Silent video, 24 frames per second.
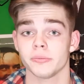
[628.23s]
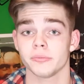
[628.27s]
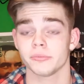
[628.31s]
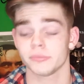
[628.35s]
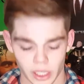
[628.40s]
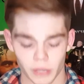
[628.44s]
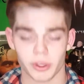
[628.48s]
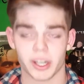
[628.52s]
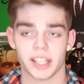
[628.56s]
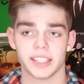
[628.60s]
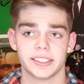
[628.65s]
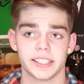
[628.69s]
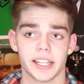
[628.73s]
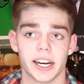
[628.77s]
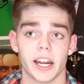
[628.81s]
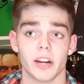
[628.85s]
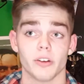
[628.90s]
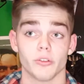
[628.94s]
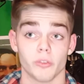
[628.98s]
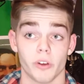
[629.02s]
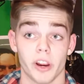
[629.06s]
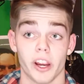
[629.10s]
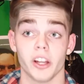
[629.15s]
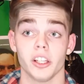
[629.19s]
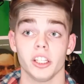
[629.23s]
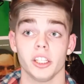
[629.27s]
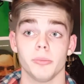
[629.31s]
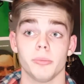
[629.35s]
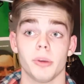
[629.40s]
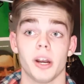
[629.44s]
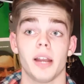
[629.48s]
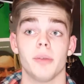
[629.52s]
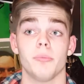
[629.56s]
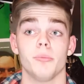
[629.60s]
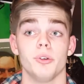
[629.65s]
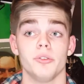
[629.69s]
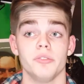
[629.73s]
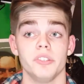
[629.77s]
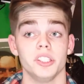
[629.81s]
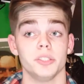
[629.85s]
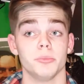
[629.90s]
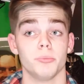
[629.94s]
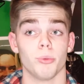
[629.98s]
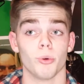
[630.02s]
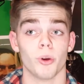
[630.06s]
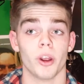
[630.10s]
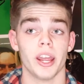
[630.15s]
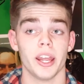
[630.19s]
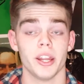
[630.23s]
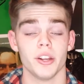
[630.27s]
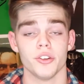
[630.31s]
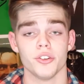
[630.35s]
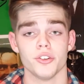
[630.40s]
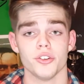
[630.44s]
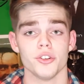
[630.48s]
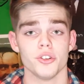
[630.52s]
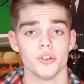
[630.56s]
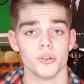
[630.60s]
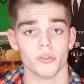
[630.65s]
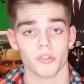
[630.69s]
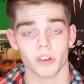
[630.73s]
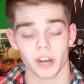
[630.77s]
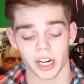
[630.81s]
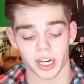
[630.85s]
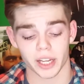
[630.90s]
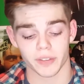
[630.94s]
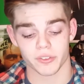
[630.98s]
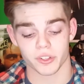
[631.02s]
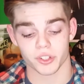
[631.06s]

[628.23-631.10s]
Now, when I said I rarely buy movies brand new right off